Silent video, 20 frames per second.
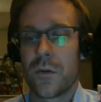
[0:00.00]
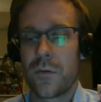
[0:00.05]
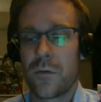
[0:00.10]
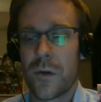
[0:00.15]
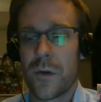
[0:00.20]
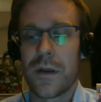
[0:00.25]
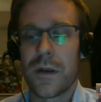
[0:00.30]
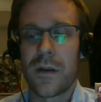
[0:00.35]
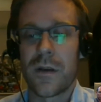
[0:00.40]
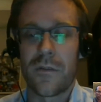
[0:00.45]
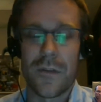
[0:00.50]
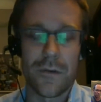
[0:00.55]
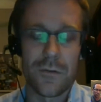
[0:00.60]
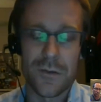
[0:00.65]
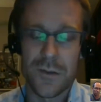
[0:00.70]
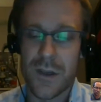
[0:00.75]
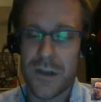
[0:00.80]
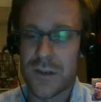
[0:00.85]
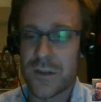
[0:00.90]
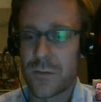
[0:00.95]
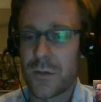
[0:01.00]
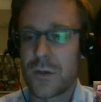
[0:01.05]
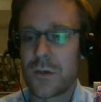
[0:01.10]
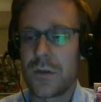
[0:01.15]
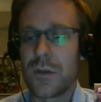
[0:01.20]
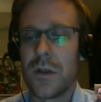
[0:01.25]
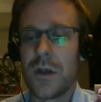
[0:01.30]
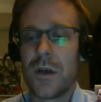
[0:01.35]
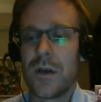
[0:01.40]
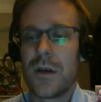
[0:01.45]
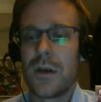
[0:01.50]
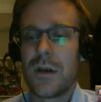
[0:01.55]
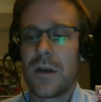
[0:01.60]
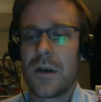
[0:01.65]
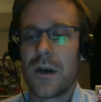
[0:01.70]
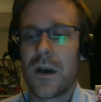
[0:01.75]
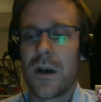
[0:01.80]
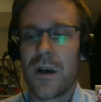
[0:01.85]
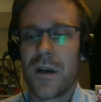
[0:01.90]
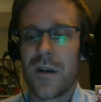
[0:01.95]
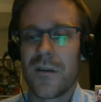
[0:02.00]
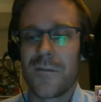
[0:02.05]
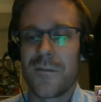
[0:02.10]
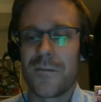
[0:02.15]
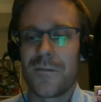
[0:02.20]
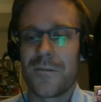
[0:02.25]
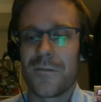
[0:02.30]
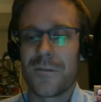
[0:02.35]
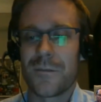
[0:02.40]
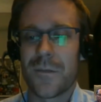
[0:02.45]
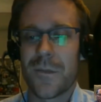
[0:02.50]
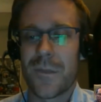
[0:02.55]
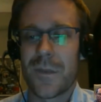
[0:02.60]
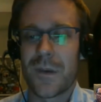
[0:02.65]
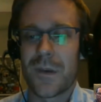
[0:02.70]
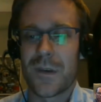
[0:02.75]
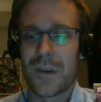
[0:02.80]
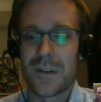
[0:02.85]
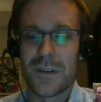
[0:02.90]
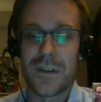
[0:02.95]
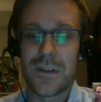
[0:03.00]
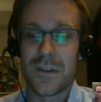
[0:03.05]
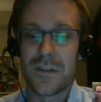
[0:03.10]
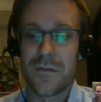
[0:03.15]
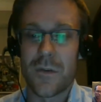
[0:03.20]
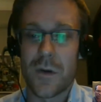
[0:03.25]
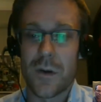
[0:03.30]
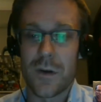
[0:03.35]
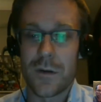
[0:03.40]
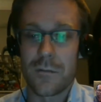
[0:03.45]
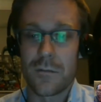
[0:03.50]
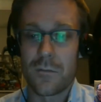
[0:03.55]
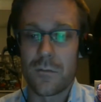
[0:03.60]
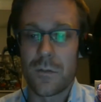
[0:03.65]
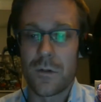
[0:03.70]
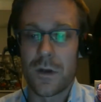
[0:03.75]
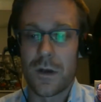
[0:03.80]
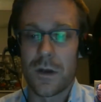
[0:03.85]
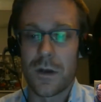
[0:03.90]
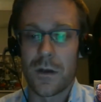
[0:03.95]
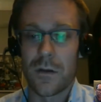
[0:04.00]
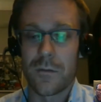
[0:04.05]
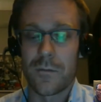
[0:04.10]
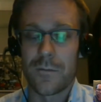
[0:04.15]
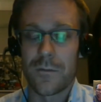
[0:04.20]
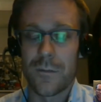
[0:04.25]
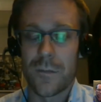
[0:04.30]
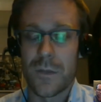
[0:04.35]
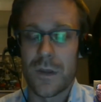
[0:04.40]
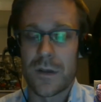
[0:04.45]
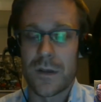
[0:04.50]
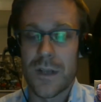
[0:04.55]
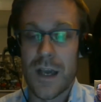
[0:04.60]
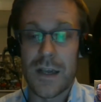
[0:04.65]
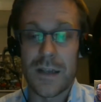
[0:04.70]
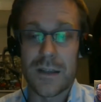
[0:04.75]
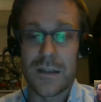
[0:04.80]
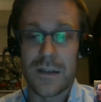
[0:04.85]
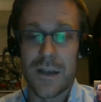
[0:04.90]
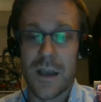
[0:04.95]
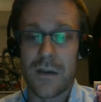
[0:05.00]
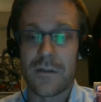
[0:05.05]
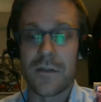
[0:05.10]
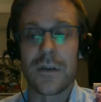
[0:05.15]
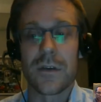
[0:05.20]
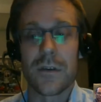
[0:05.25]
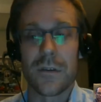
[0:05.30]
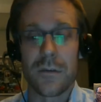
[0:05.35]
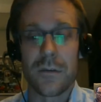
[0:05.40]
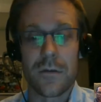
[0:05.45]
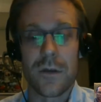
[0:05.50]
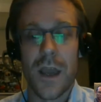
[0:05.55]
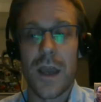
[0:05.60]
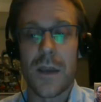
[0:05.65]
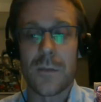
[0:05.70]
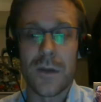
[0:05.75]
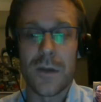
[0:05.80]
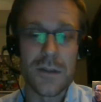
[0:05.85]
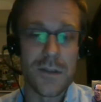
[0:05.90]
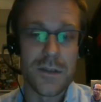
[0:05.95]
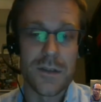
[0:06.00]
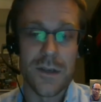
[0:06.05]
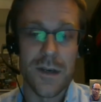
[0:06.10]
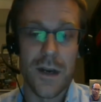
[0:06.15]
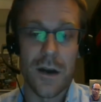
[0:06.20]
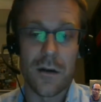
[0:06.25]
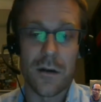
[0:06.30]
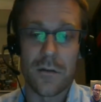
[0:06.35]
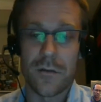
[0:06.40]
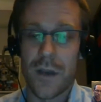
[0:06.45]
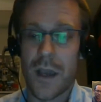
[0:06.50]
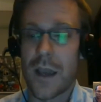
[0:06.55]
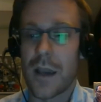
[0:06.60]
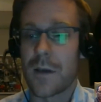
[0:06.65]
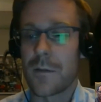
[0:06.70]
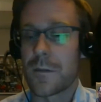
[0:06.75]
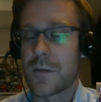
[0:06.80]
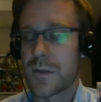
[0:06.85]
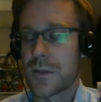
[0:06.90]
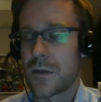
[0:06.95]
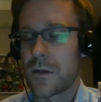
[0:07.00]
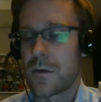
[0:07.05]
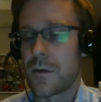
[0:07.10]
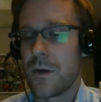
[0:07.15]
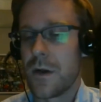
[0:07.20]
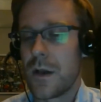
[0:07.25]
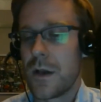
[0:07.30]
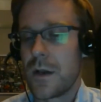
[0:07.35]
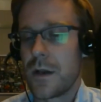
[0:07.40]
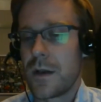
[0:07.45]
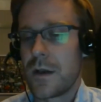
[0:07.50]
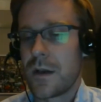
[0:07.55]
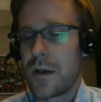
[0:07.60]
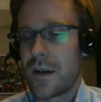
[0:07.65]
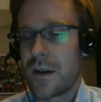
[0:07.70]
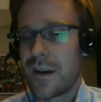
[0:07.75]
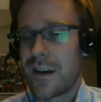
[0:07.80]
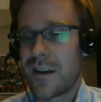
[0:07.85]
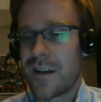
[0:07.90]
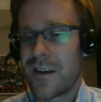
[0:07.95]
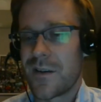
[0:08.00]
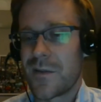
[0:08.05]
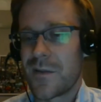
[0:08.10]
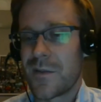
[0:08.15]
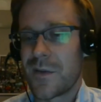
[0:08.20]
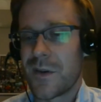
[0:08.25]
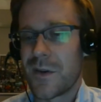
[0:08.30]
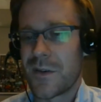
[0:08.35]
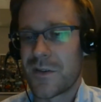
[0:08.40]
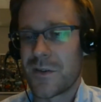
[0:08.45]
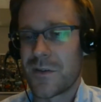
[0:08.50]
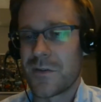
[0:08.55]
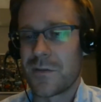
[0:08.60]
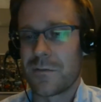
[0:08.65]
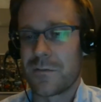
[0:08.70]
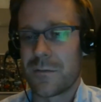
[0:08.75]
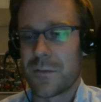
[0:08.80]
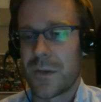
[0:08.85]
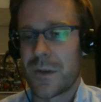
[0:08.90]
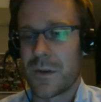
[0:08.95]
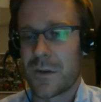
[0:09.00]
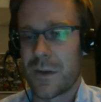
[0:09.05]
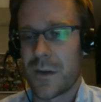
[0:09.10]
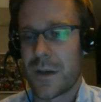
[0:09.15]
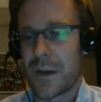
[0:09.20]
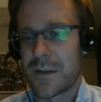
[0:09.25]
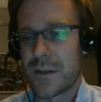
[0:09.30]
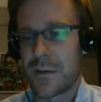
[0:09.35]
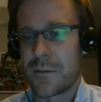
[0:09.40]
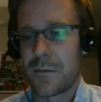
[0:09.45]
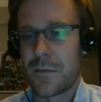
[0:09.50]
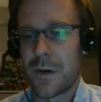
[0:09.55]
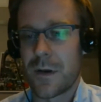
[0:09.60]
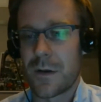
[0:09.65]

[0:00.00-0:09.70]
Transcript: could read, everything was legible, um, because it is a very text-heavy game because it's a narrative game. So, but also he has a